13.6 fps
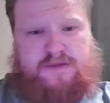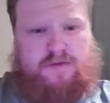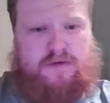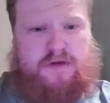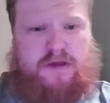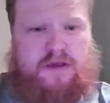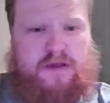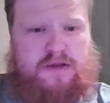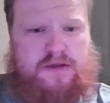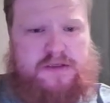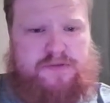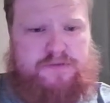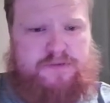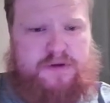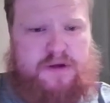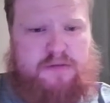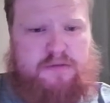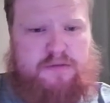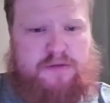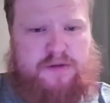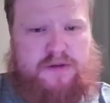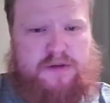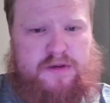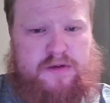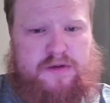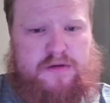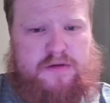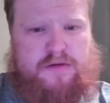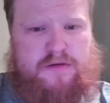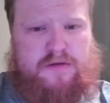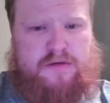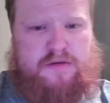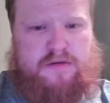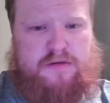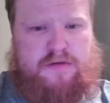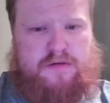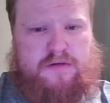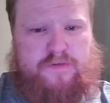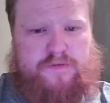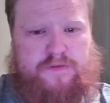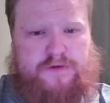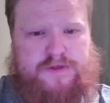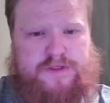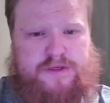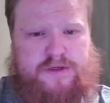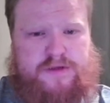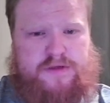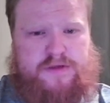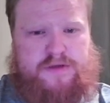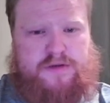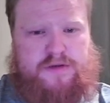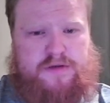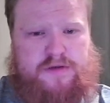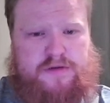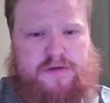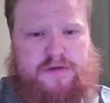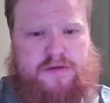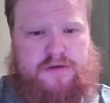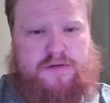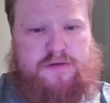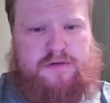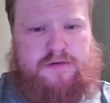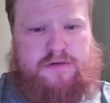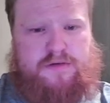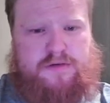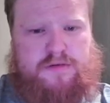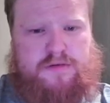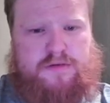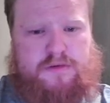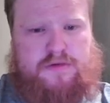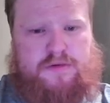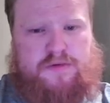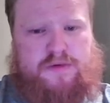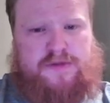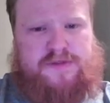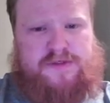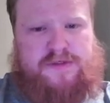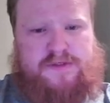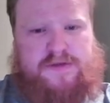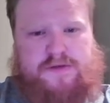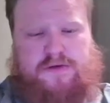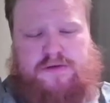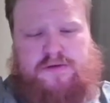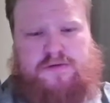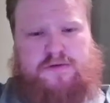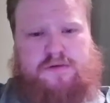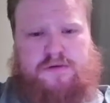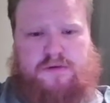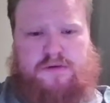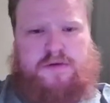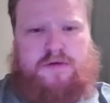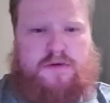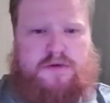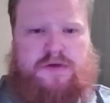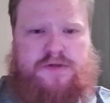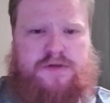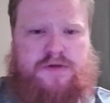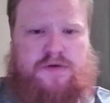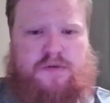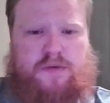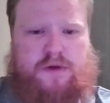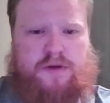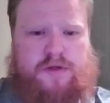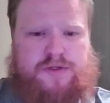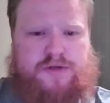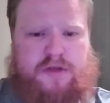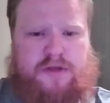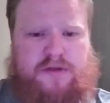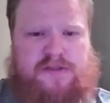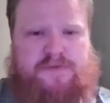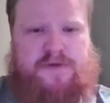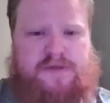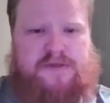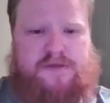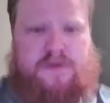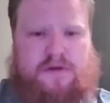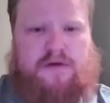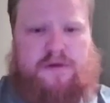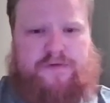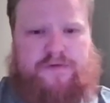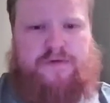way is probably, unfortunately, queen c2. So we're gonna trade these pieces off.